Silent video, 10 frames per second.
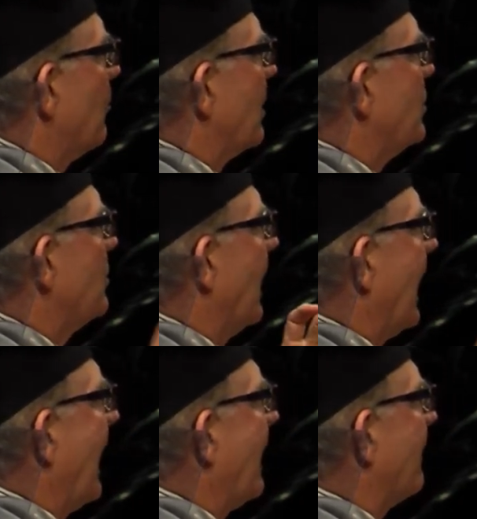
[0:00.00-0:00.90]
But you
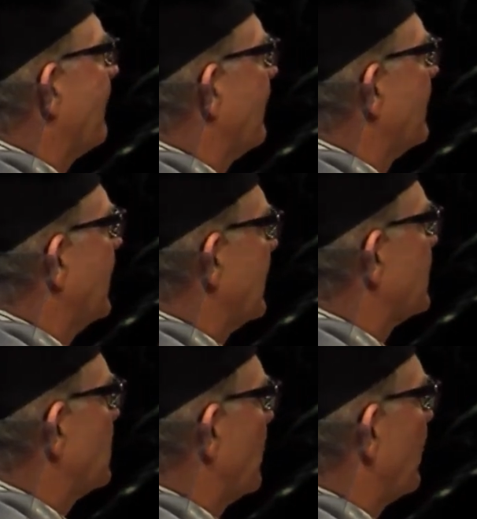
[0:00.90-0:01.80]
have that
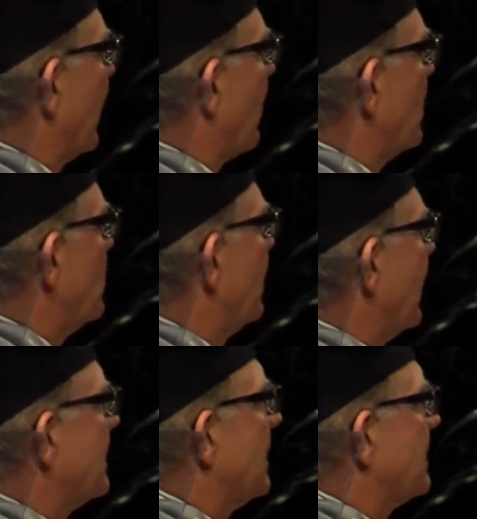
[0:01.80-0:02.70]
superpower. You
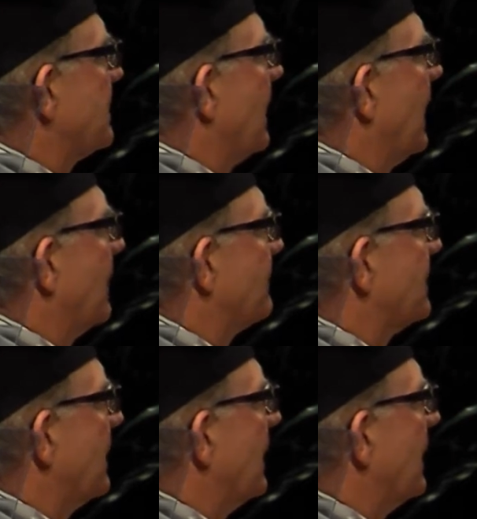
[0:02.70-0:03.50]
can touch lives.